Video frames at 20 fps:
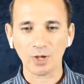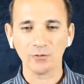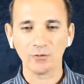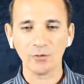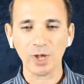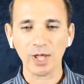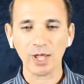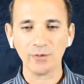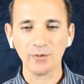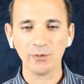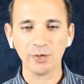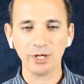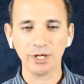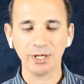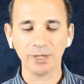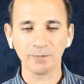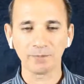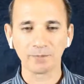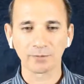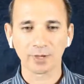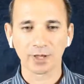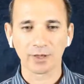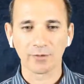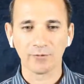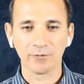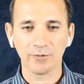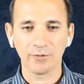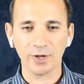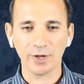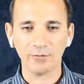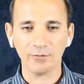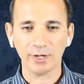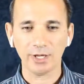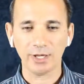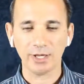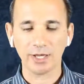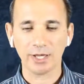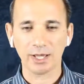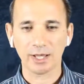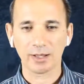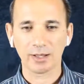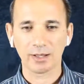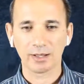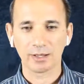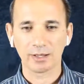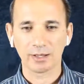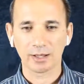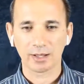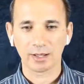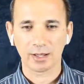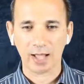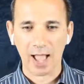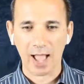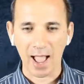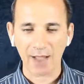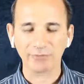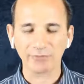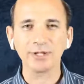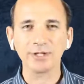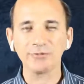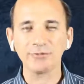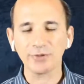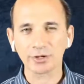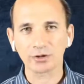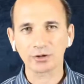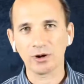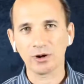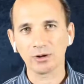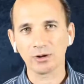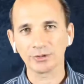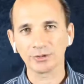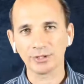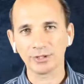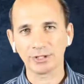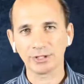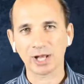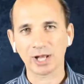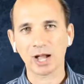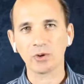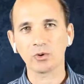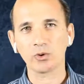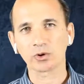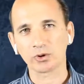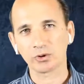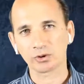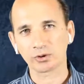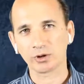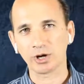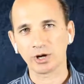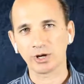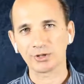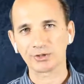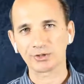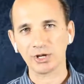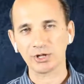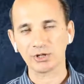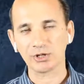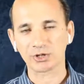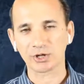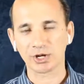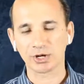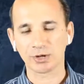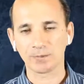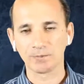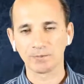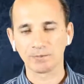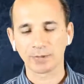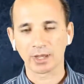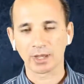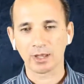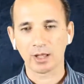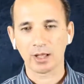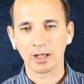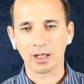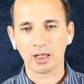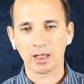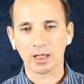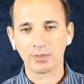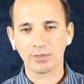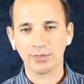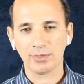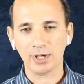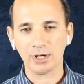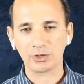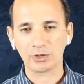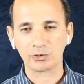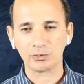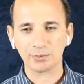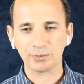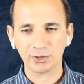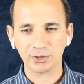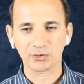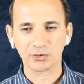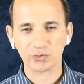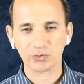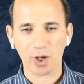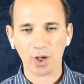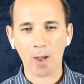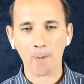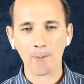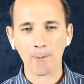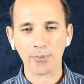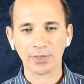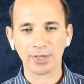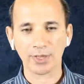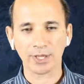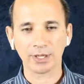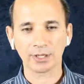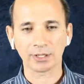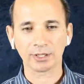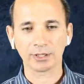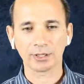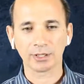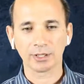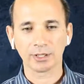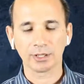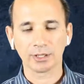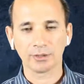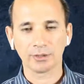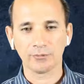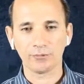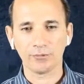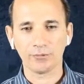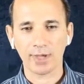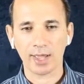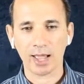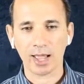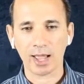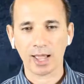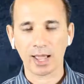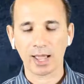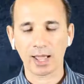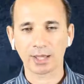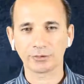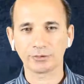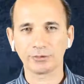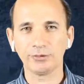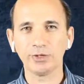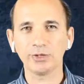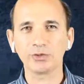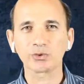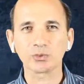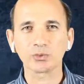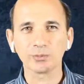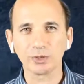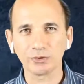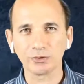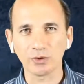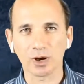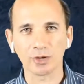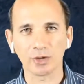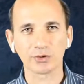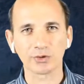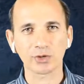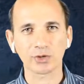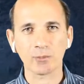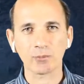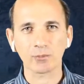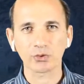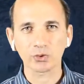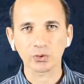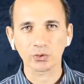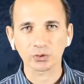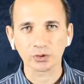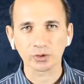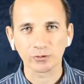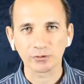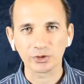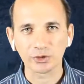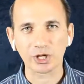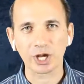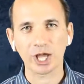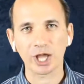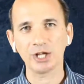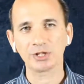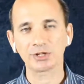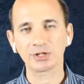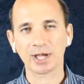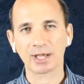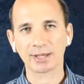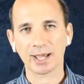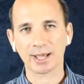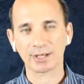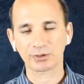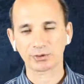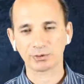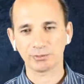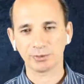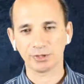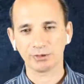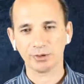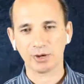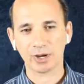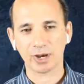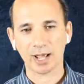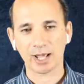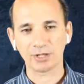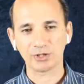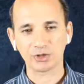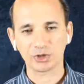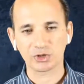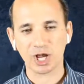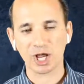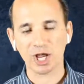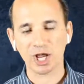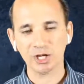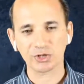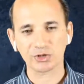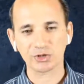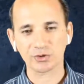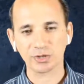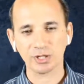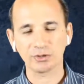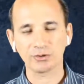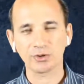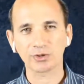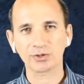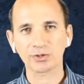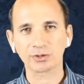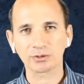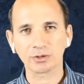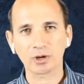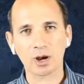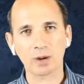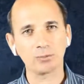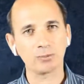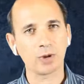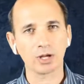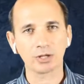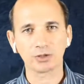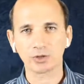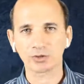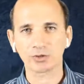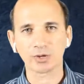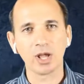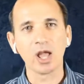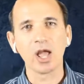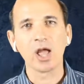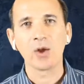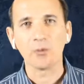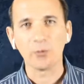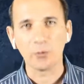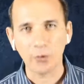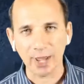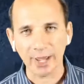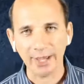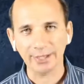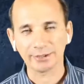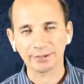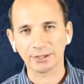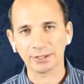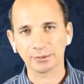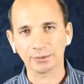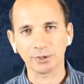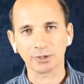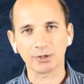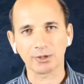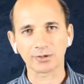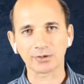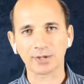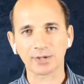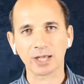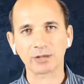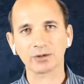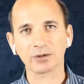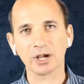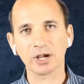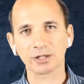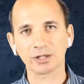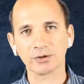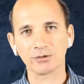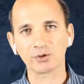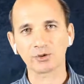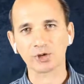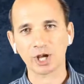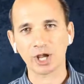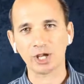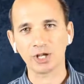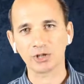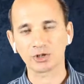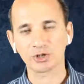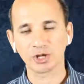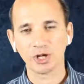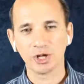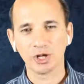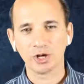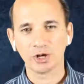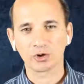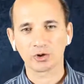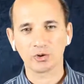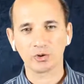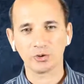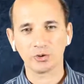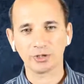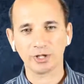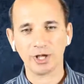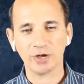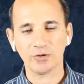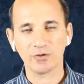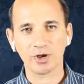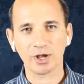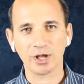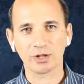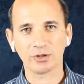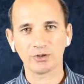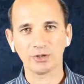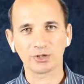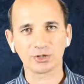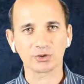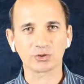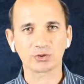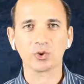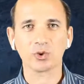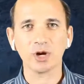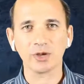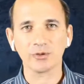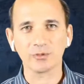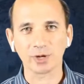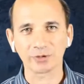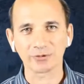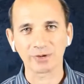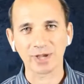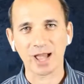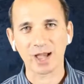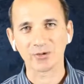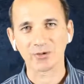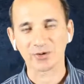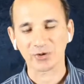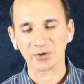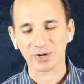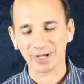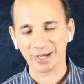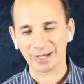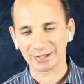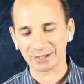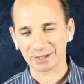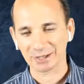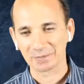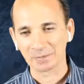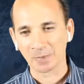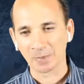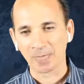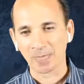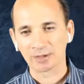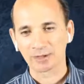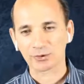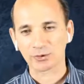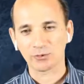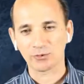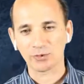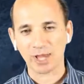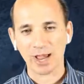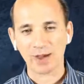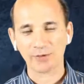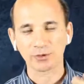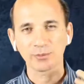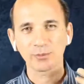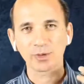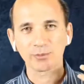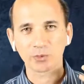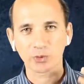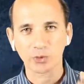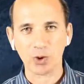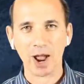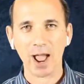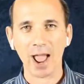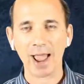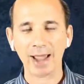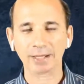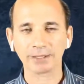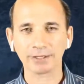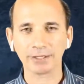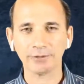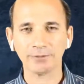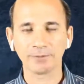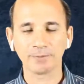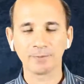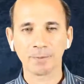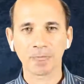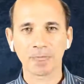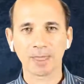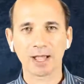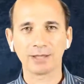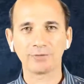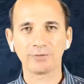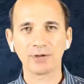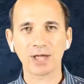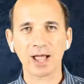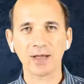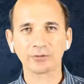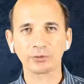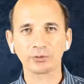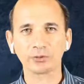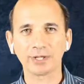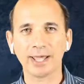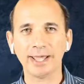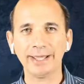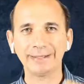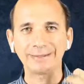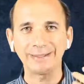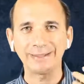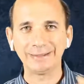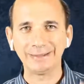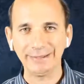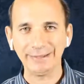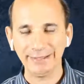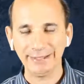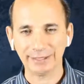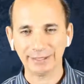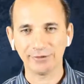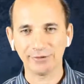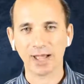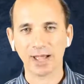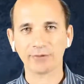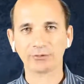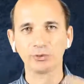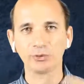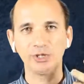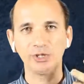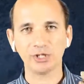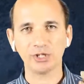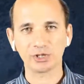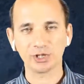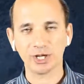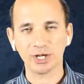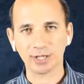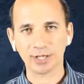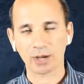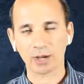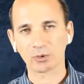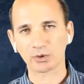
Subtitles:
when we when we have difficulty in our organization, there should be something that needs to be done, some sort of change that has to be done. And change really doesn't come by just waiting, because that kind of change could even destroy what we have created. So we have to be proactive, and we have to take the lead. We have to initiate